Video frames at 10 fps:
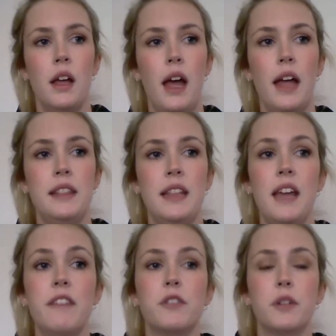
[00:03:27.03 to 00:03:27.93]
and
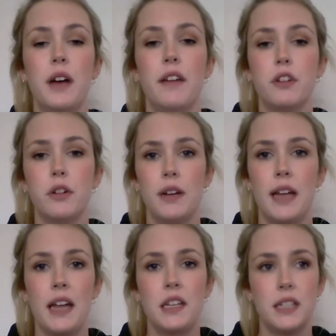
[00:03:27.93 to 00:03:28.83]
therefore have
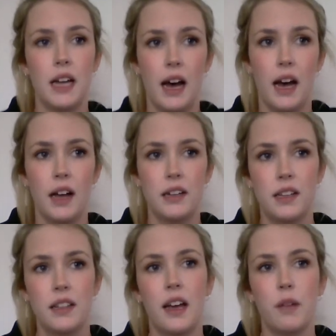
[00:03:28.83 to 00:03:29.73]
created art
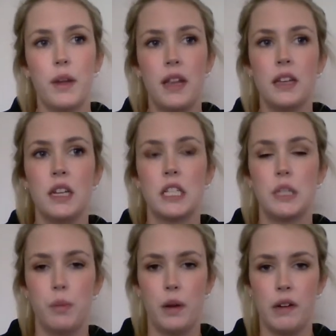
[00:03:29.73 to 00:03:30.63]
that we can
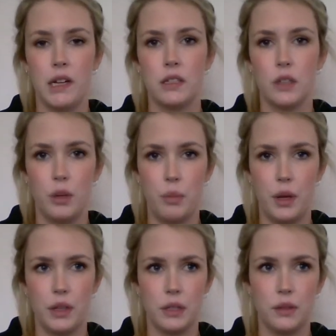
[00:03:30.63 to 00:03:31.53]
experience on a
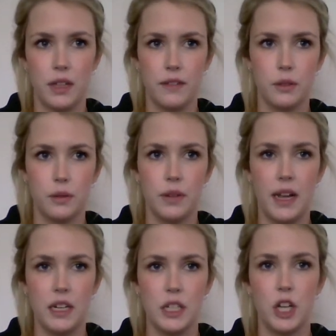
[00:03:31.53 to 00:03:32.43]
personal level
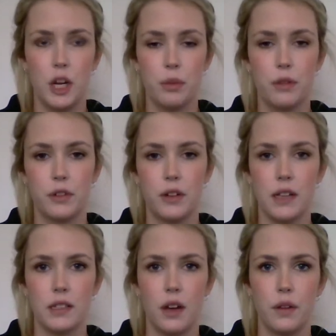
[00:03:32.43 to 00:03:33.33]
and interpret for
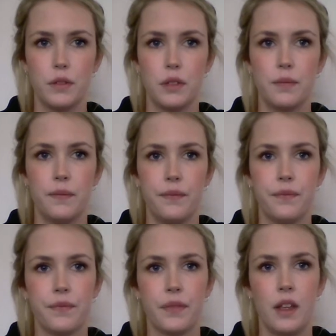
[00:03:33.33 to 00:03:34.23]
ourselves.
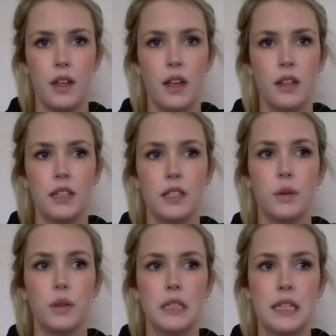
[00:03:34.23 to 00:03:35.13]
This all
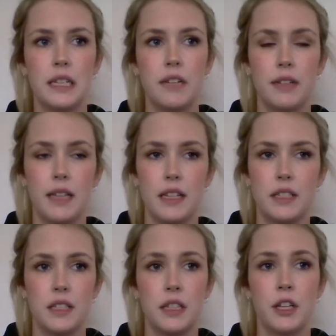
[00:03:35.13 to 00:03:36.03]
clearly relates
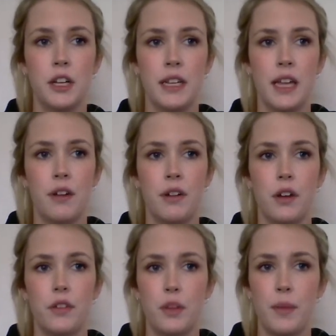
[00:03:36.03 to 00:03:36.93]
to the learning area
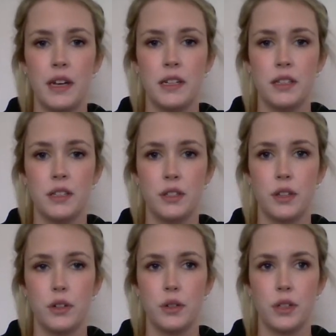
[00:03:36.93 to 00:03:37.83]
of humanities and
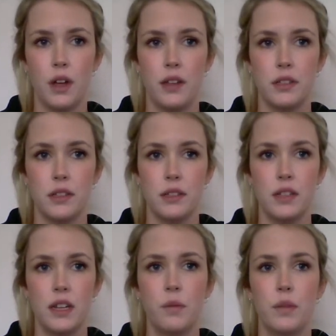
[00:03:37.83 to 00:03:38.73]
social sciences,
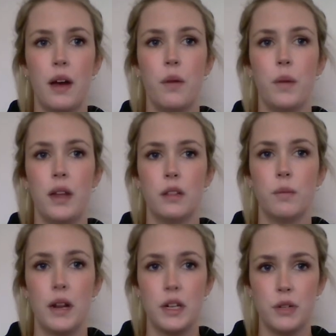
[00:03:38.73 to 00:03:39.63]
in that we are
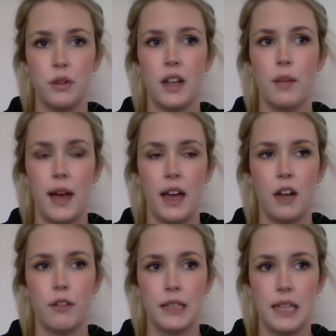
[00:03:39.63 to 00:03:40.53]
wondering about
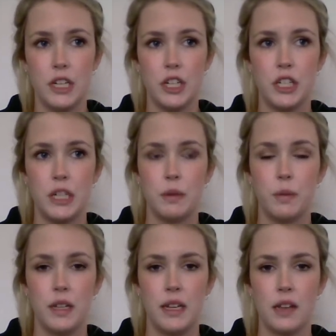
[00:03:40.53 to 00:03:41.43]
our relationships
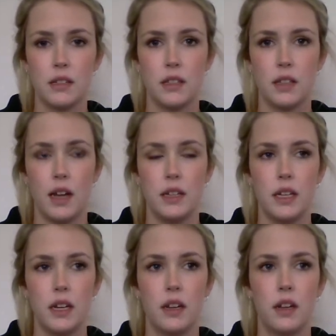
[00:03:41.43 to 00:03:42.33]
within our society